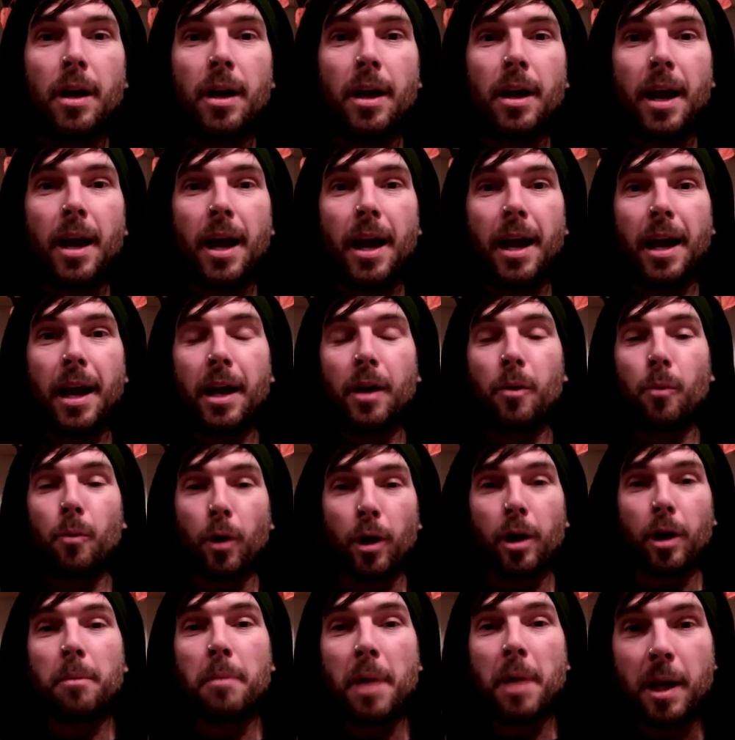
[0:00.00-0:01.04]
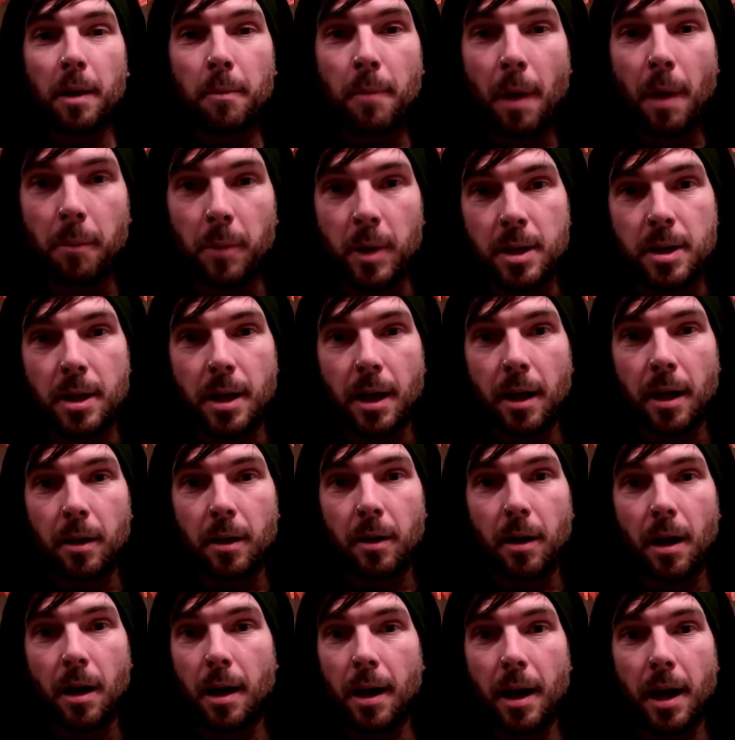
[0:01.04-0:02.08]
and we're gonna make a memory
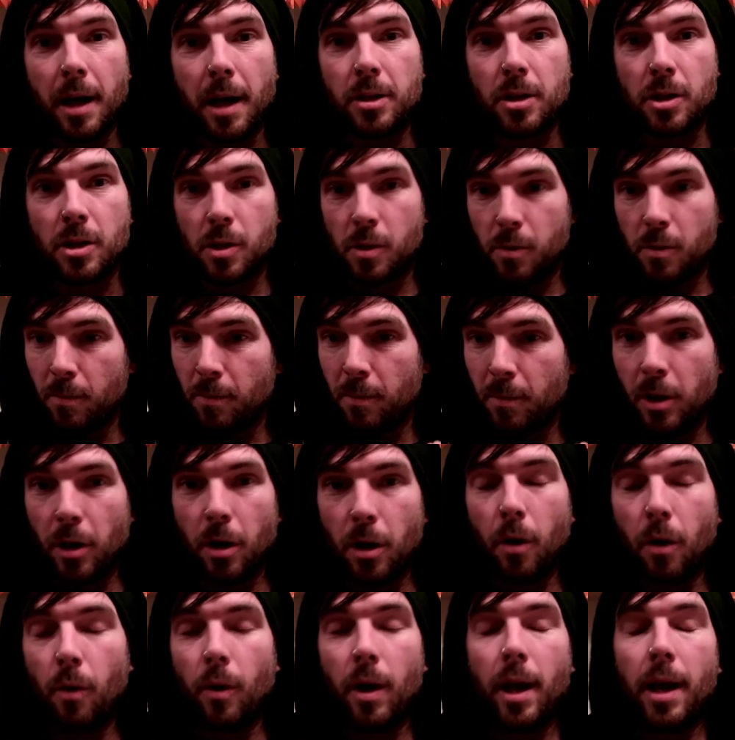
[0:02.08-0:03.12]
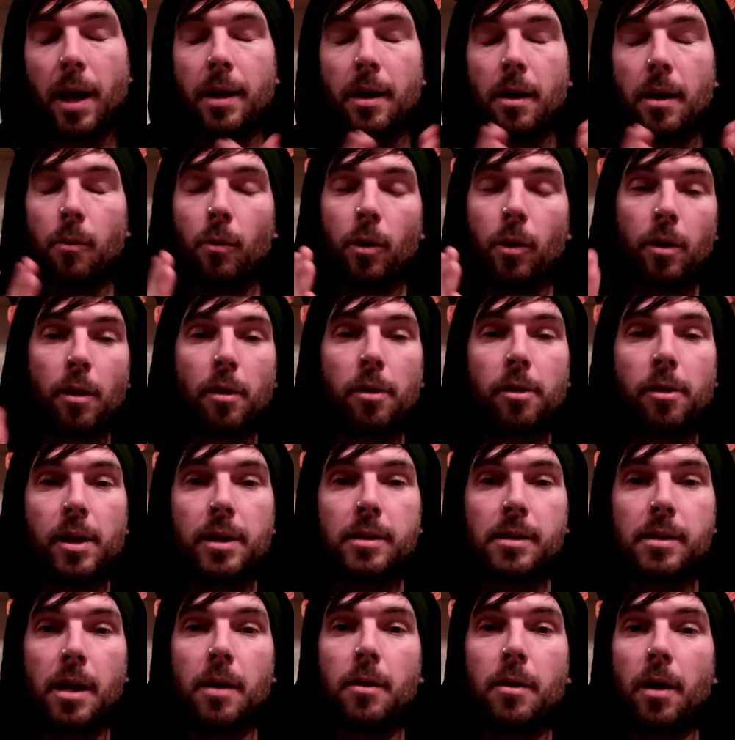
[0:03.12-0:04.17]
together. I just and one of the
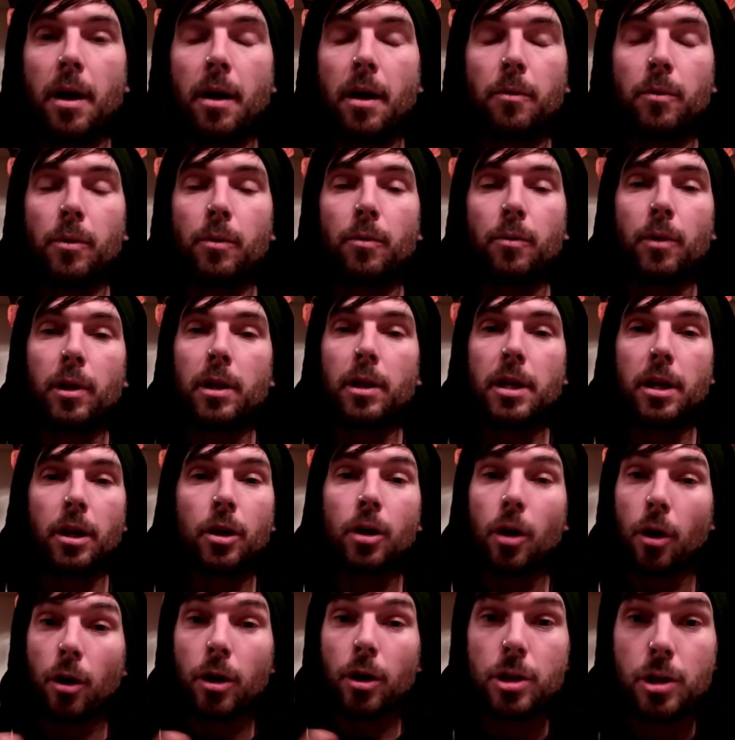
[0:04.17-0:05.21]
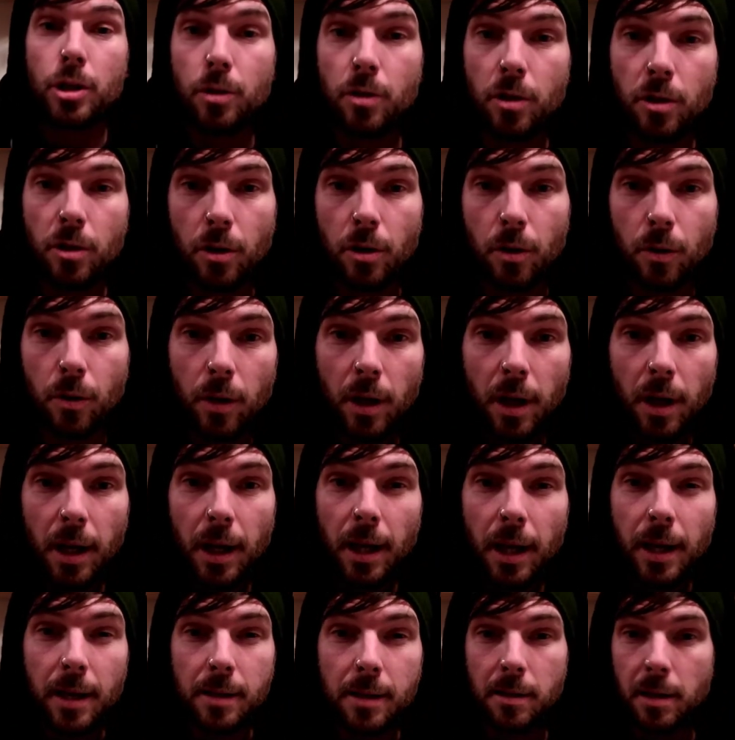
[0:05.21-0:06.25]
things I would really encourage you to do
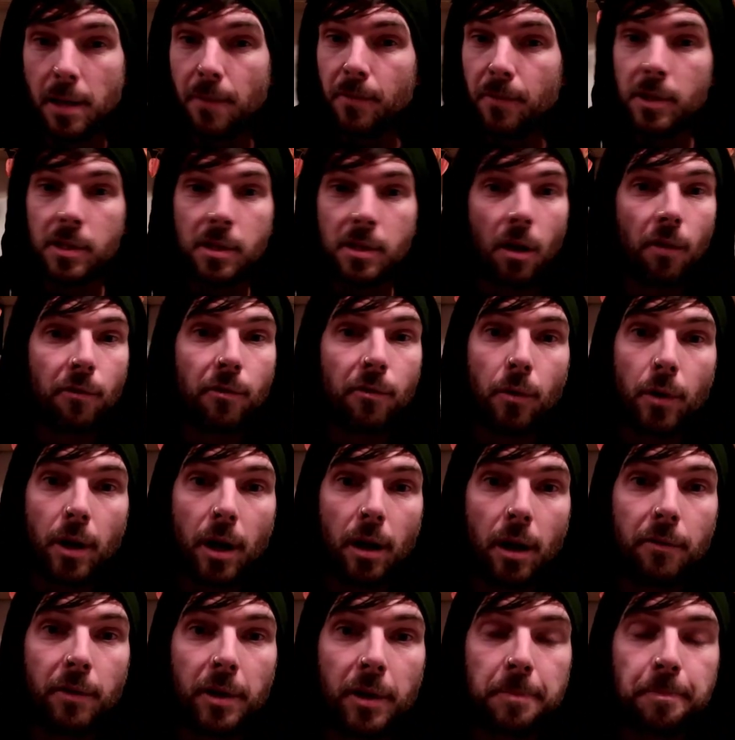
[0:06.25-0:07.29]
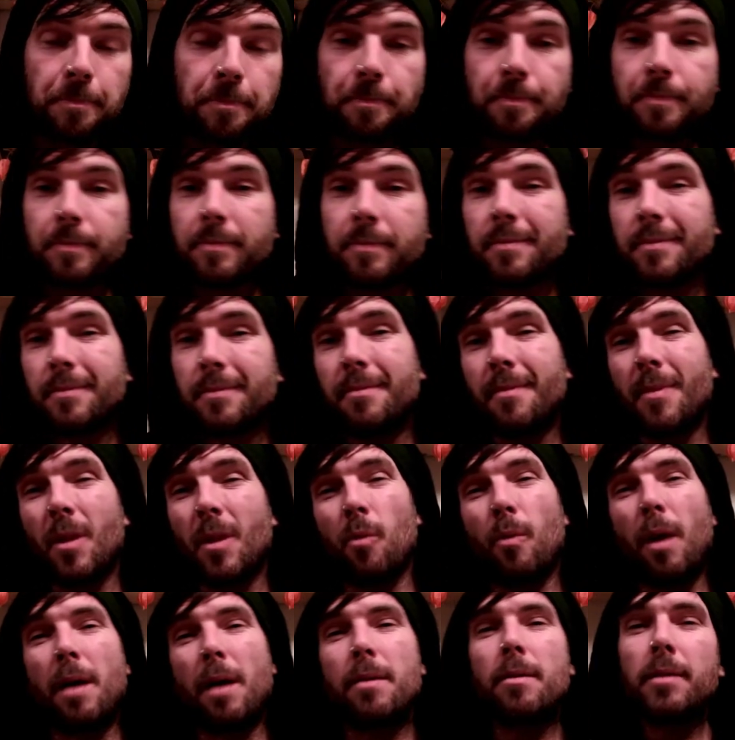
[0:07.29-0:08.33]
is leave the cell phone out of it,
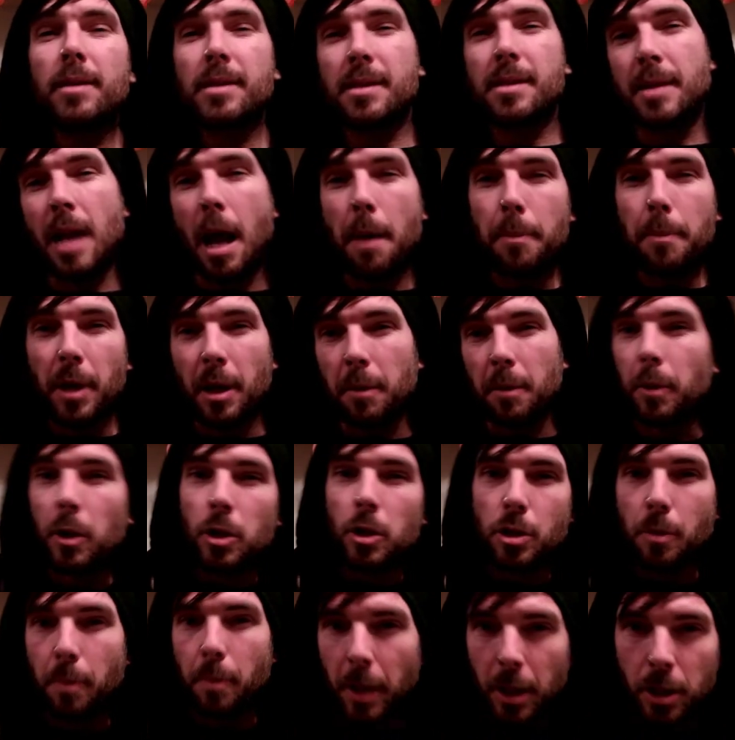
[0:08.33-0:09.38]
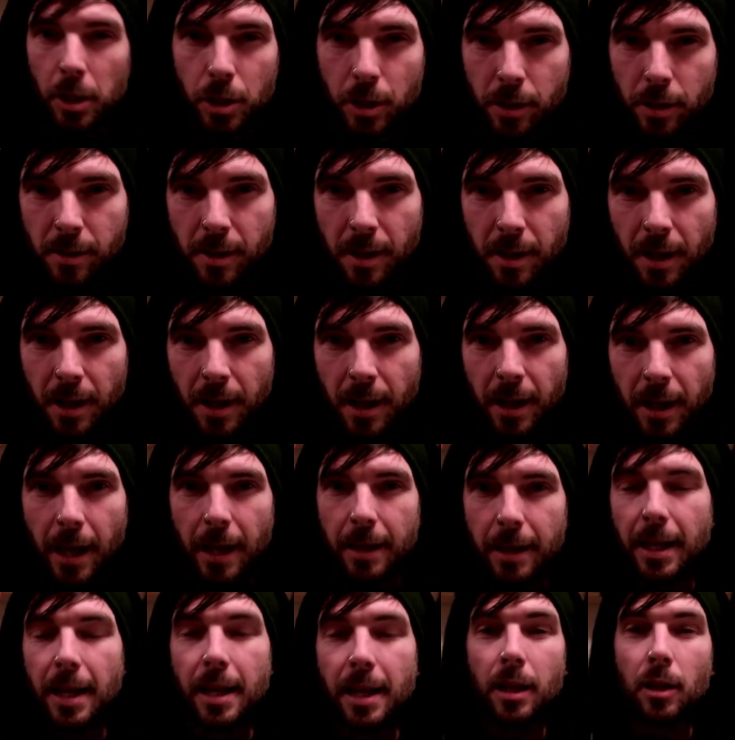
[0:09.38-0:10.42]
rather than snapping a bunch of pictures
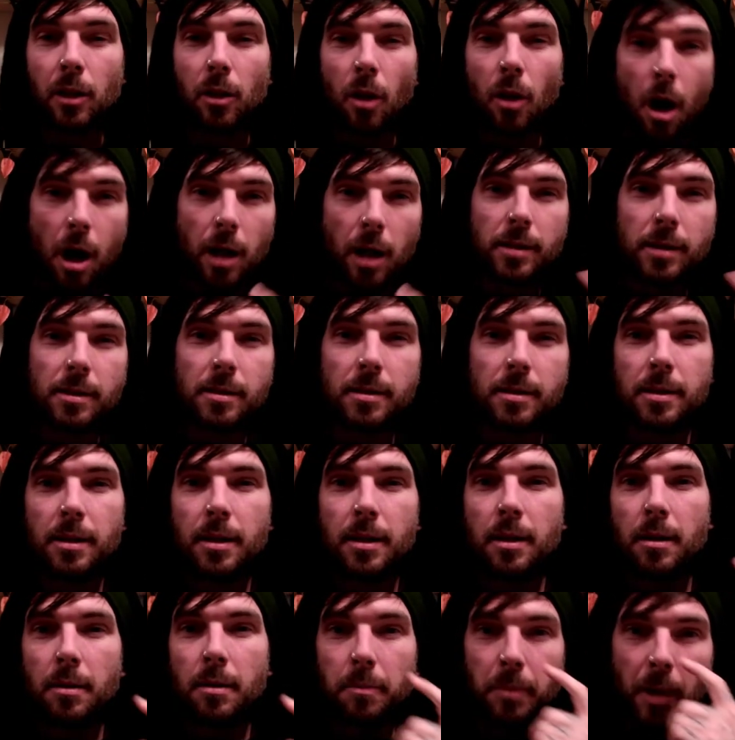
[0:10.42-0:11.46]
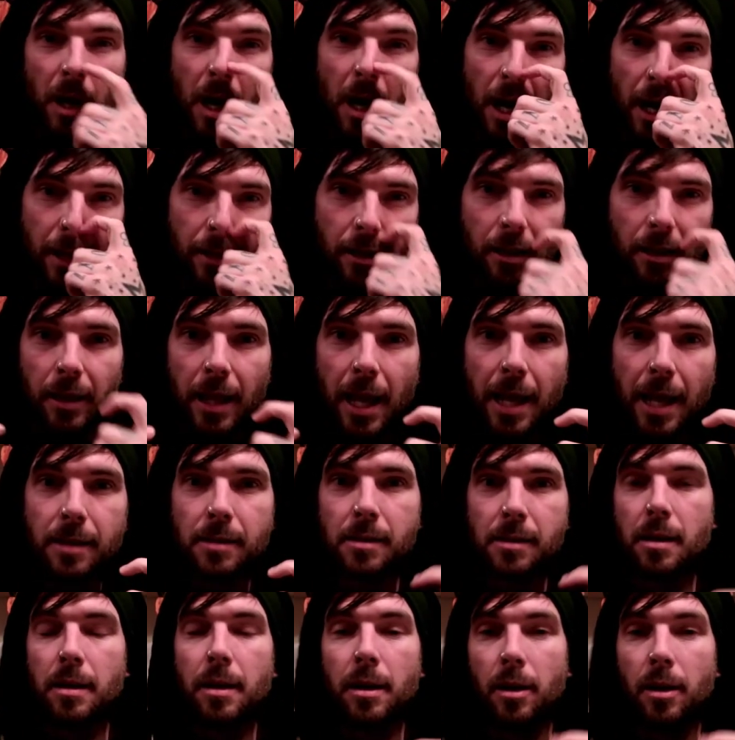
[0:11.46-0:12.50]
and getting lost behind the
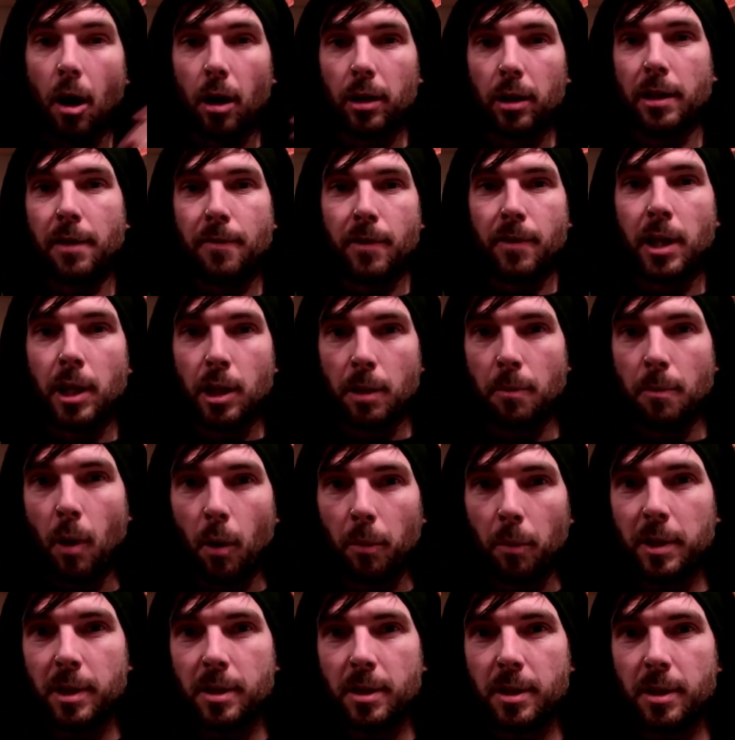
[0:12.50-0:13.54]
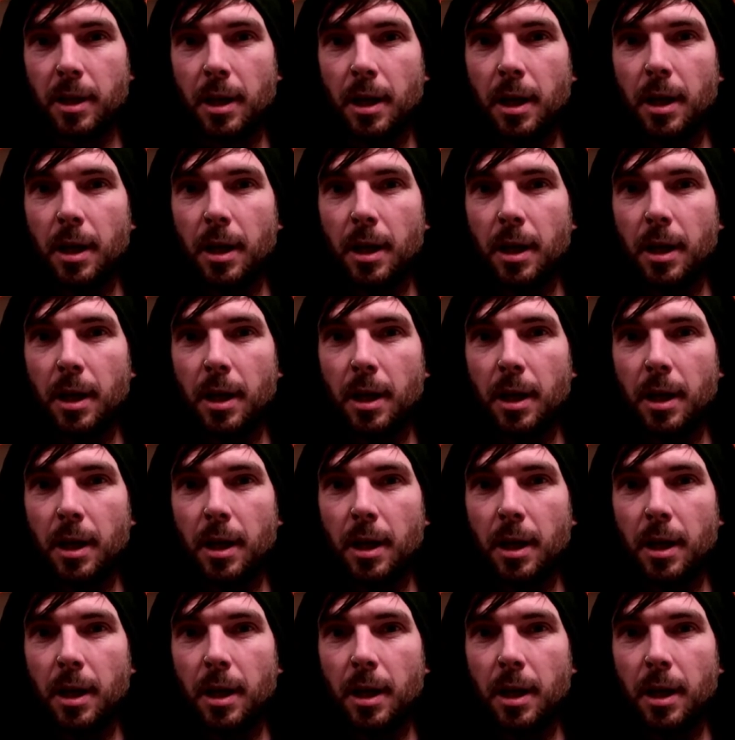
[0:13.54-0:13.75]
lens and not living in the moment.